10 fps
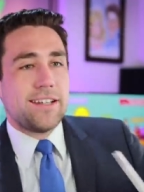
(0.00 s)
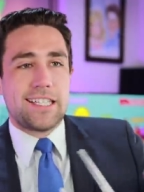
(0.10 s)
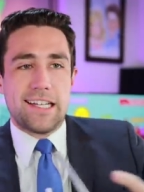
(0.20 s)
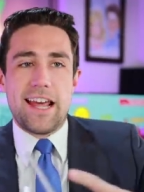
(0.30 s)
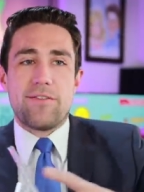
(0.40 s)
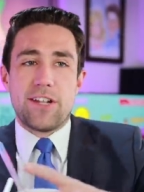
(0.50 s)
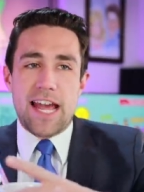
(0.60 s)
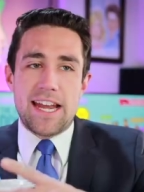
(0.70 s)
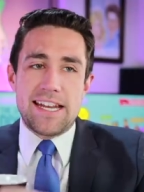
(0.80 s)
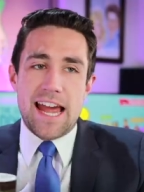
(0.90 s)
to level
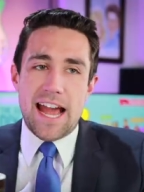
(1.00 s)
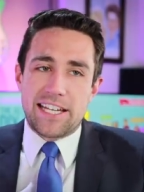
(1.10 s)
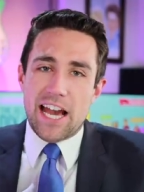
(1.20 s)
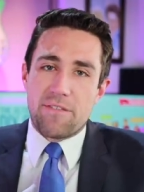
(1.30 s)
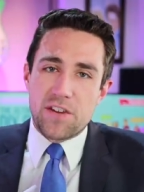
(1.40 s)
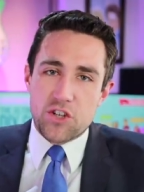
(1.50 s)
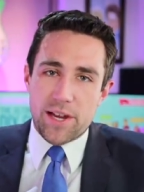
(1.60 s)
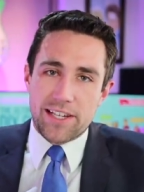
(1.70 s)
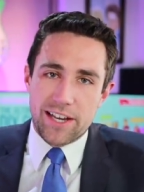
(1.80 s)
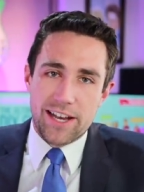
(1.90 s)
99 coffee
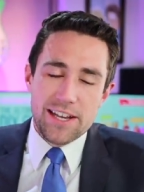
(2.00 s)
drinker